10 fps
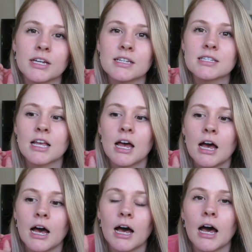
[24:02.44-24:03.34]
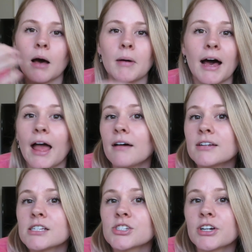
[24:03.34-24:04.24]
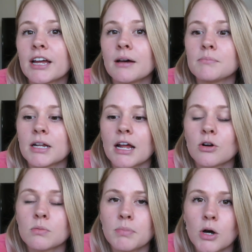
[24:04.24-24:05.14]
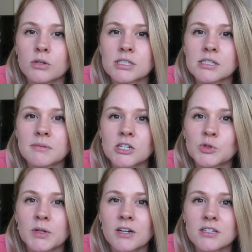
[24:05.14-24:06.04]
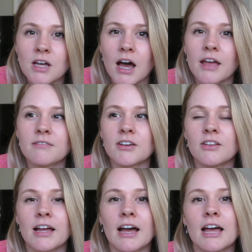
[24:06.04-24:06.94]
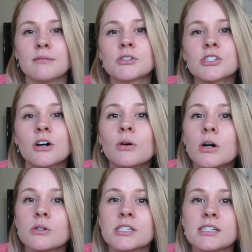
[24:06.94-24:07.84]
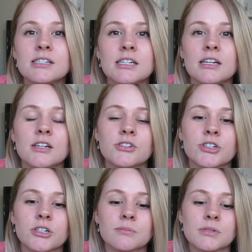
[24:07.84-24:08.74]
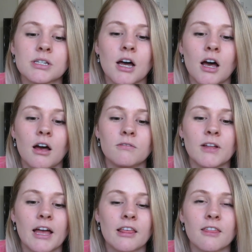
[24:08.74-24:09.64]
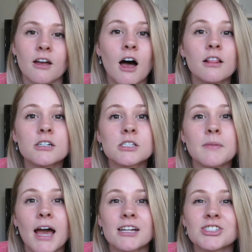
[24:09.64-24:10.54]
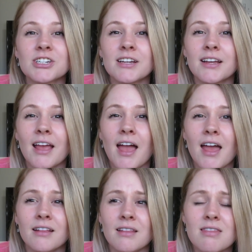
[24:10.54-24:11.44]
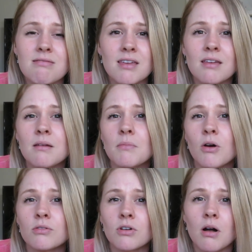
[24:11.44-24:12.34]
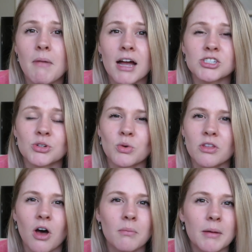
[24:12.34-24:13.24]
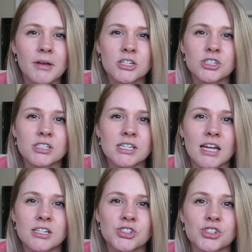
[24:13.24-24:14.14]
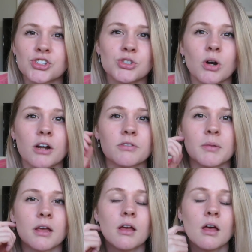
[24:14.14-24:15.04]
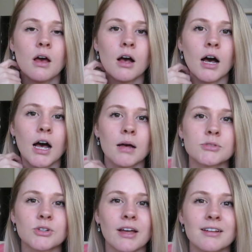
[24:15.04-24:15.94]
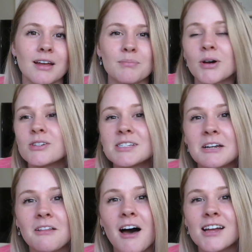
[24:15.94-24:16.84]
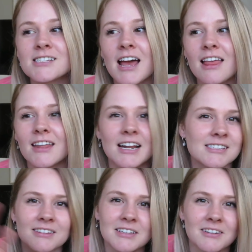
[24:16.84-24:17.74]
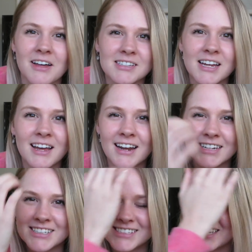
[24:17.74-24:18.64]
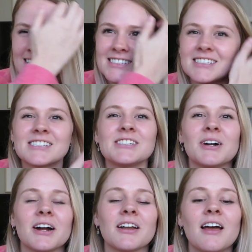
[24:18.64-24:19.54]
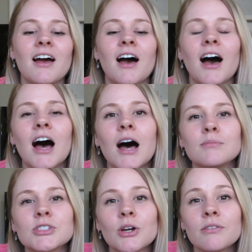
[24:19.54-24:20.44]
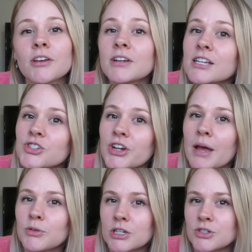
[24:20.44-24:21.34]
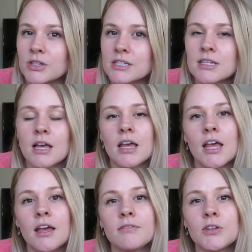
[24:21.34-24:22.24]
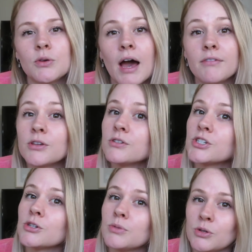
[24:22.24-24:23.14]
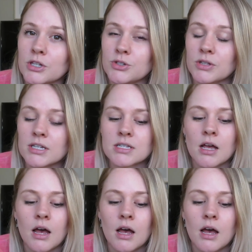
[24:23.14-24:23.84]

this. I have an Instagram, but I don't post as much because I feel like I am so OCD in terms of like the colors matching and the theme overall matching with all my pictures, and it's just too hard for me. So I end up posting a lot and then I delete a lot. It's just too hard. So if you have an Instagram, you can do this. If you have a YouTube, you can do this.